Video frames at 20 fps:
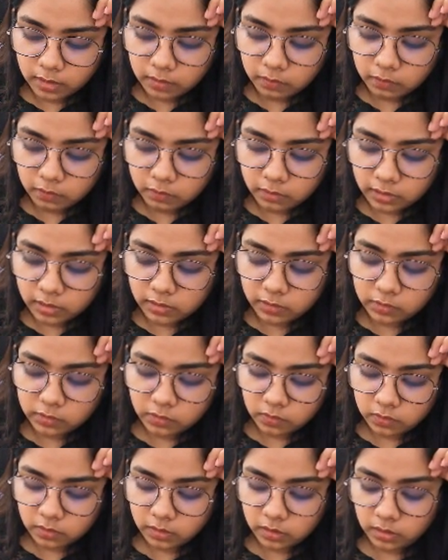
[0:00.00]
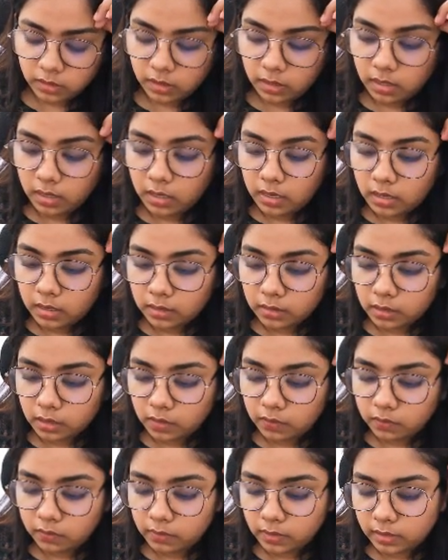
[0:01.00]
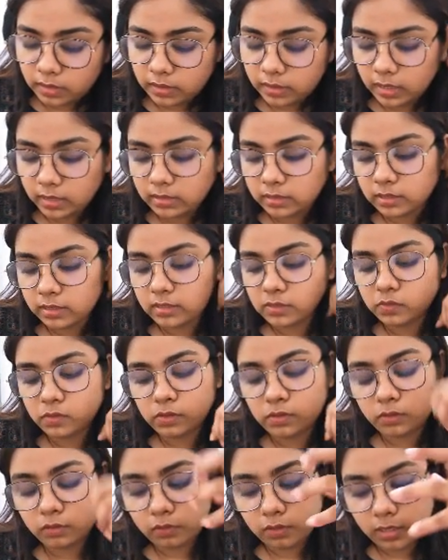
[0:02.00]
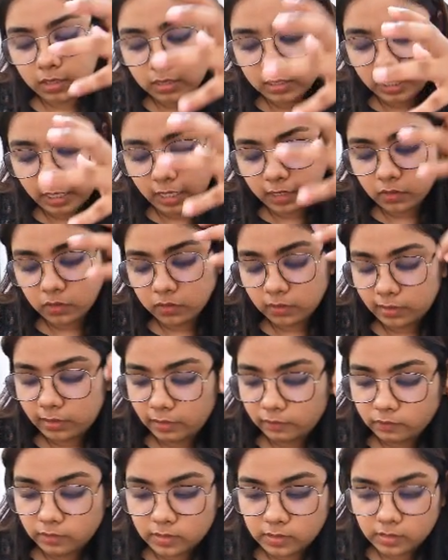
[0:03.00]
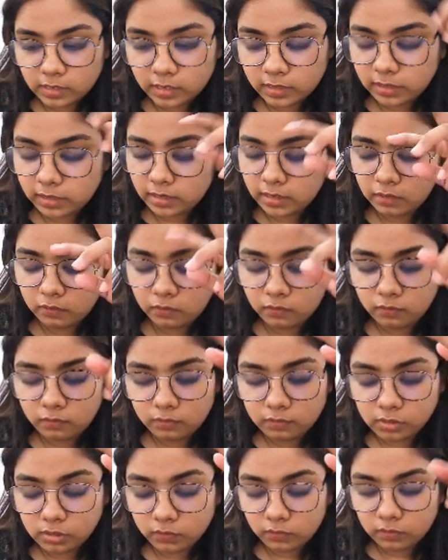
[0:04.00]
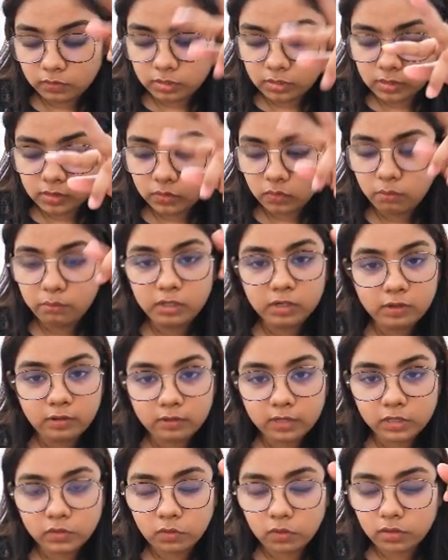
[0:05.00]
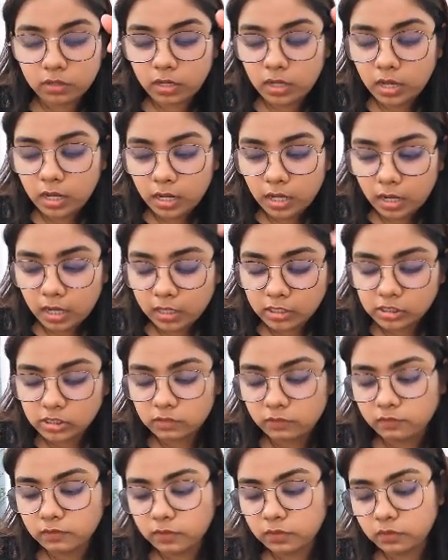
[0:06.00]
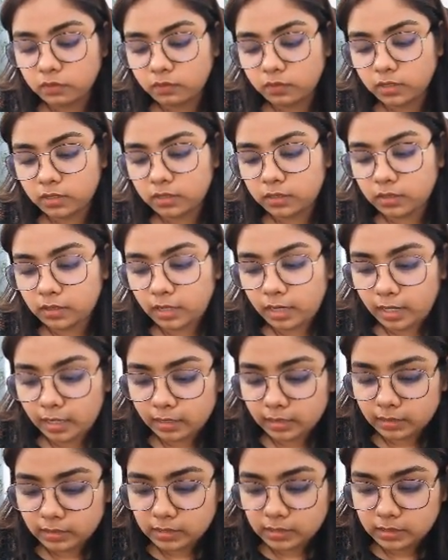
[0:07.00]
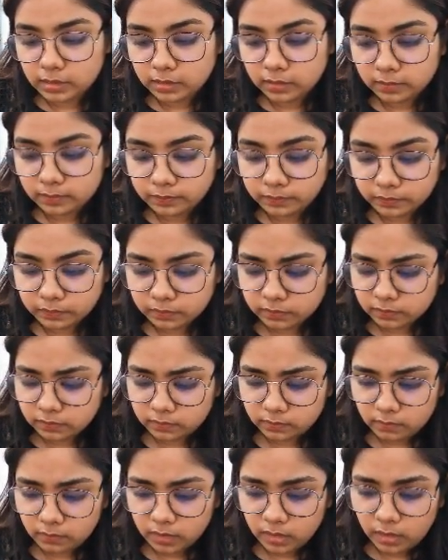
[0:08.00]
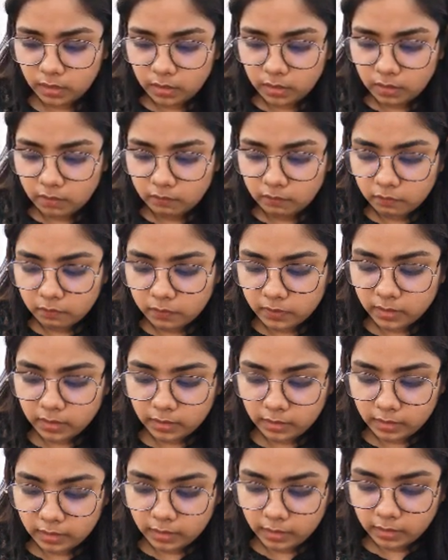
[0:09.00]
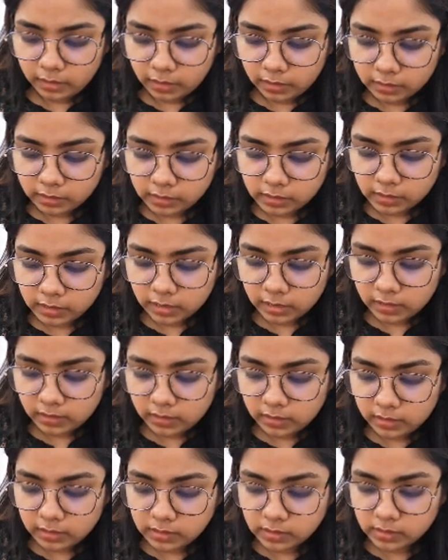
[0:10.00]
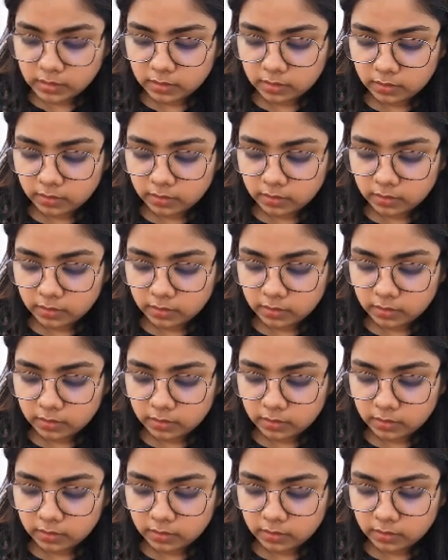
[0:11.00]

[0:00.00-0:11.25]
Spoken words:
I'm really sorry. Now in that case, we're going to get tan on the left hand side again if you just mirror it or shift it over here, and from then again I'll just take this.